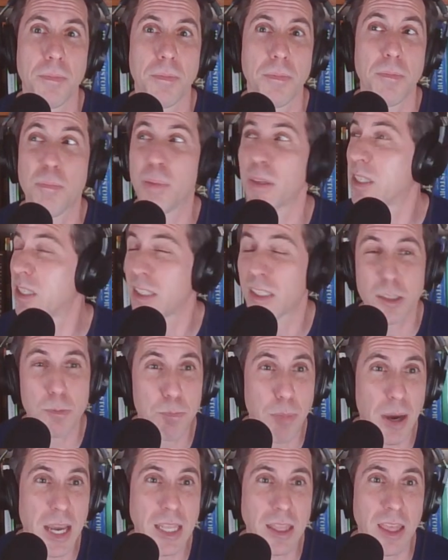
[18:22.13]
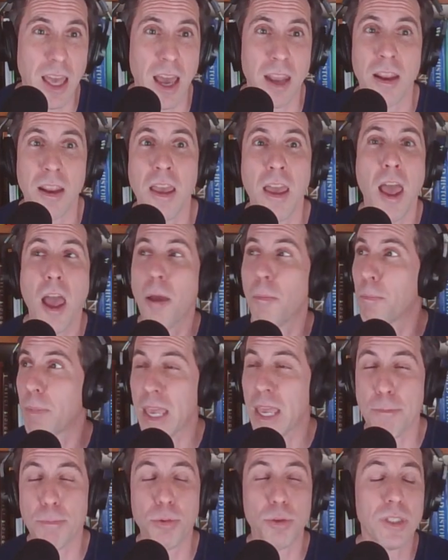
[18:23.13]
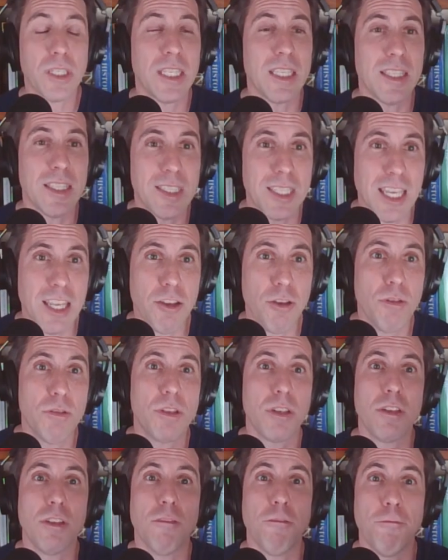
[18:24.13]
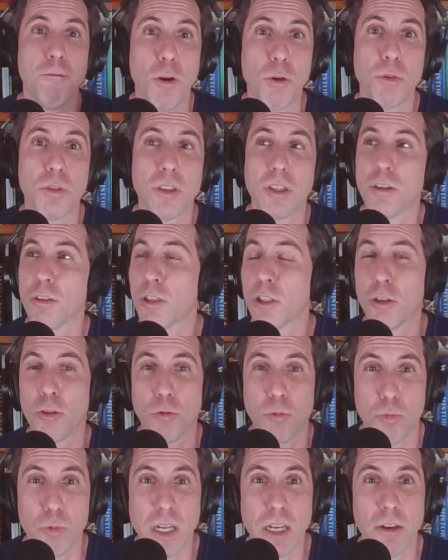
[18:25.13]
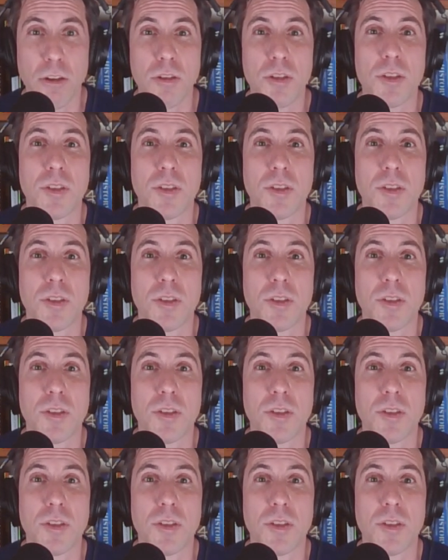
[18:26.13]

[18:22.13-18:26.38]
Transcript: But despite that, people continue to devote their careers